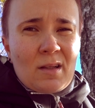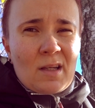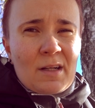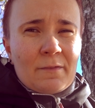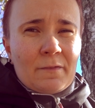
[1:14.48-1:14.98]
a
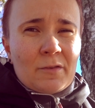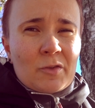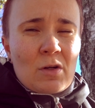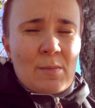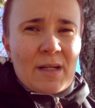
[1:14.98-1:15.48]
lot of
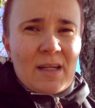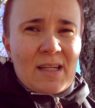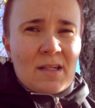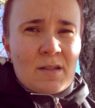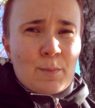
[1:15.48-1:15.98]
trauma
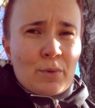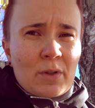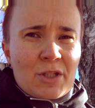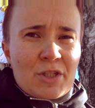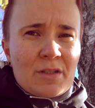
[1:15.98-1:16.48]
and
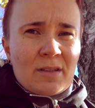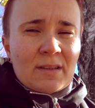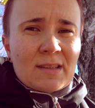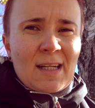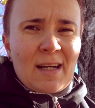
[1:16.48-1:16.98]
depression,
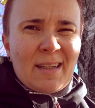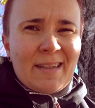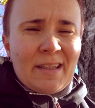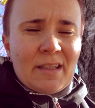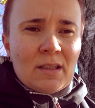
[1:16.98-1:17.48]

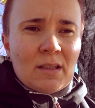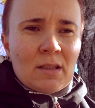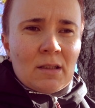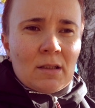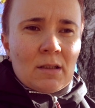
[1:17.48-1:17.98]
anxiety.
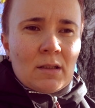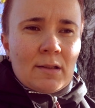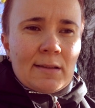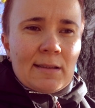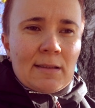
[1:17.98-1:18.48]

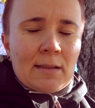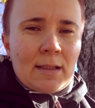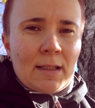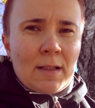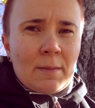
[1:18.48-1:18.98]

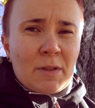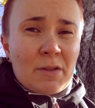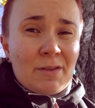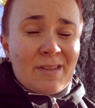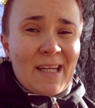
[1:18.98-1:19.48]

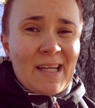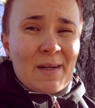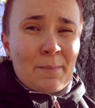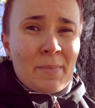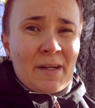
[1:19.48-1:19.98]
But today
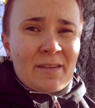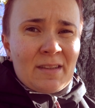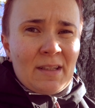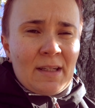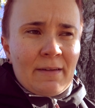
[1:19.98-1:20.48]
I'm better
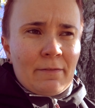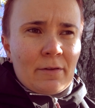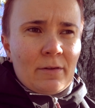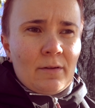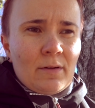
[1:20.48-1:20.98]
than
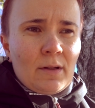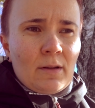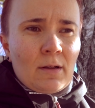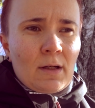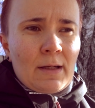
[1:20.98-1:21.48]
ever.
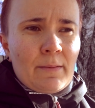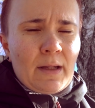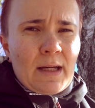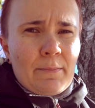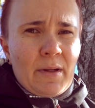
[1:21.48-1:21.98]
I
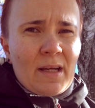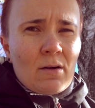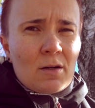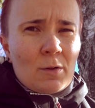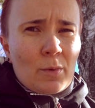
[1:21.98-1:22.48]
am a
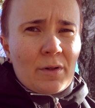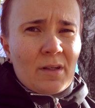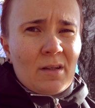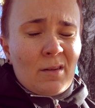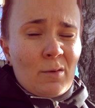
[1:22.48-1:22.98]

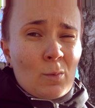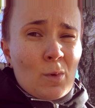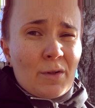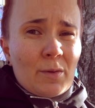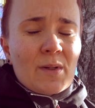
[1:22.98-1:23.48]
hardworking and
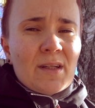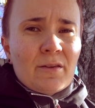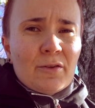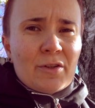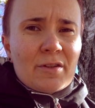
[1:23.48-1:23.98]

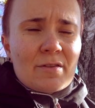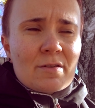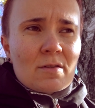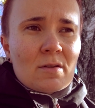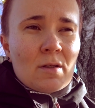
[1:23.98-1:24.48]
award-winning
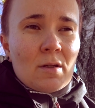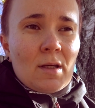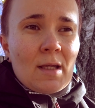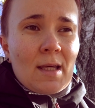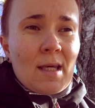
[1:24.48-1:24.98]
nurse,
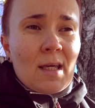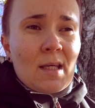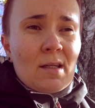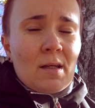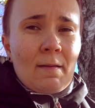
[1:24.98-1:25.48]

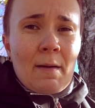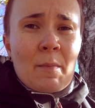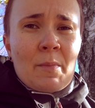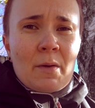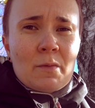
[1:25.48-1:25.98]
and
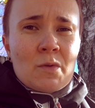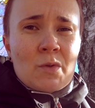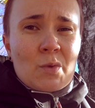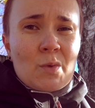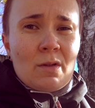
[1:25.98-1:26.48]
I'm about
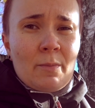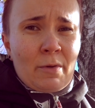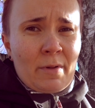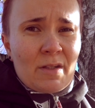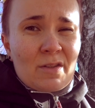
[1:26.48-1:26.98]
to
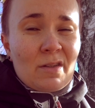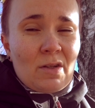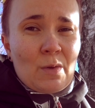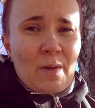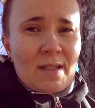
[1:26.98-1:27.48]
immigrate to the